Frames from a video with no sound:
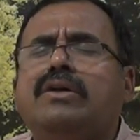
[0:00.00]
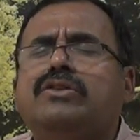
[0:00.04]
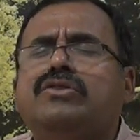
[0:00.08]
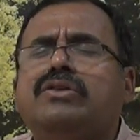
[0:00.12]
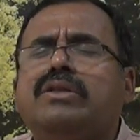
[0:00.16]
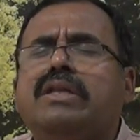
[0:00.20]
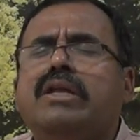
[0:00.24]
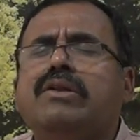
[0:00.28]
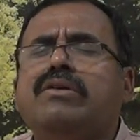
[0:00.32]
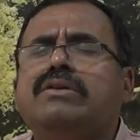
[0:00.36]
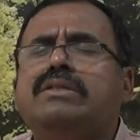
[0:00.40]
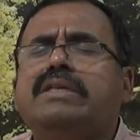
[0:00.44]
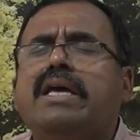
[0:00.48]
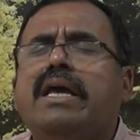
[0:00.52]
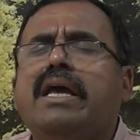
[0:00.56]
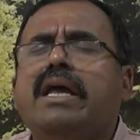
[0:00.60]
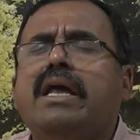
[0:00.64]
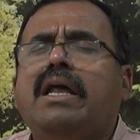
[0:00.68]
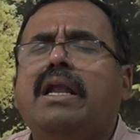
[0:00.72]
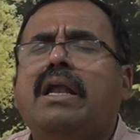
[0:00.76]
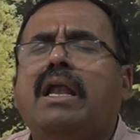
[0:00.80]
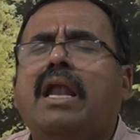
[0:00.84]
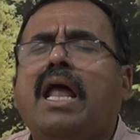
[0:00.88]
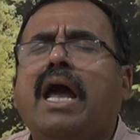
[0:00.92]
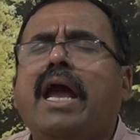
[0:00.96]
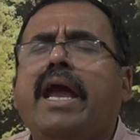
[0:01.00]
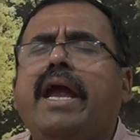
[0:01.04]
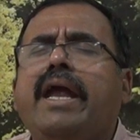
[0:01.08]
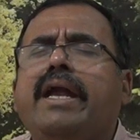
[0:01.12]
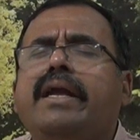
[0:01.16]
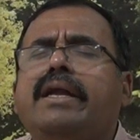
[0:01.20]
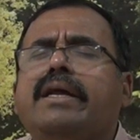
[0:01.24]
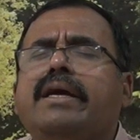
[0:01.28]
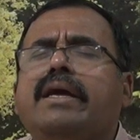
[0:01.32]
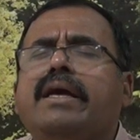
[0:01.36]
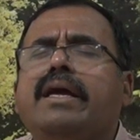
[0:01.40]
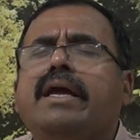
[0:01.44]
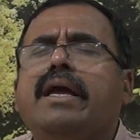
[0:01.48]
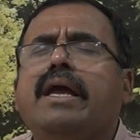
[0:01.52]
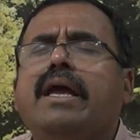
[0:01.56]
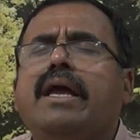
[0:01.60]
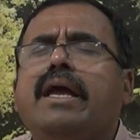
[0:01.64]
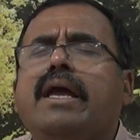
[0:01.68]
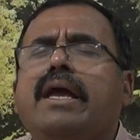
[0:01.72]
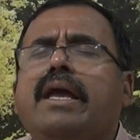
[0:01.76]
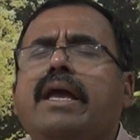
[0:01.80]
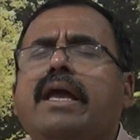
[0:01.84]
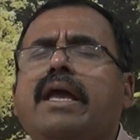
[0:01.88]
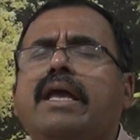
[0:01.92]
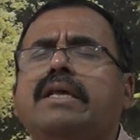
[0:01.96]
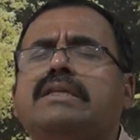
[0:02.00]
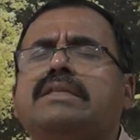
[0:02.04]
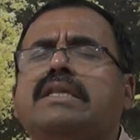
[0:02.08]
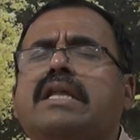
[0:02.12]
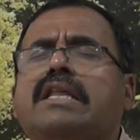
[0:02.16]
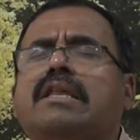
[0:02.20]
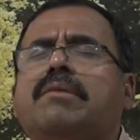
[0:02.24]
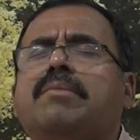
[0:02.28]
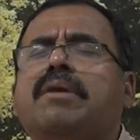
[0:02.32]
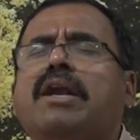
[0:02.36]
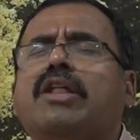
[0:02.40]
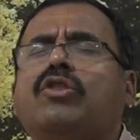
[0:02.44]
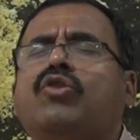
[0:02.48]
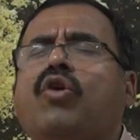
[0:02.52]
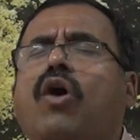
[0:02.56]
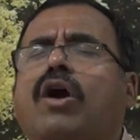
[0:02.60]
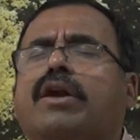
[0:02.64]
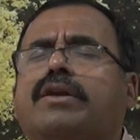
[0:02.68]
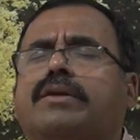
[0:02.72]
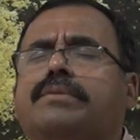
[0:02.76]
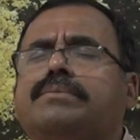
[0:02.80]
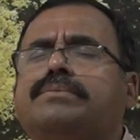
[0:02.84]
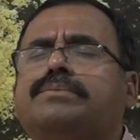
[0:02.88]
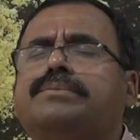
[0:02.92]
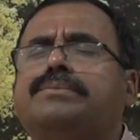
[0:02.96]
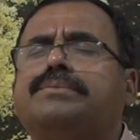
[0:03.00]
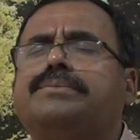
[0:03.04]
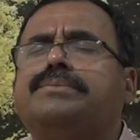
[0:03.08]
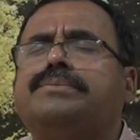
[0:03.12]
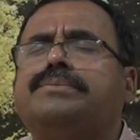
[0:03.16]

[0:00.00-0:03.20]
So then you say light is nothing but a thought.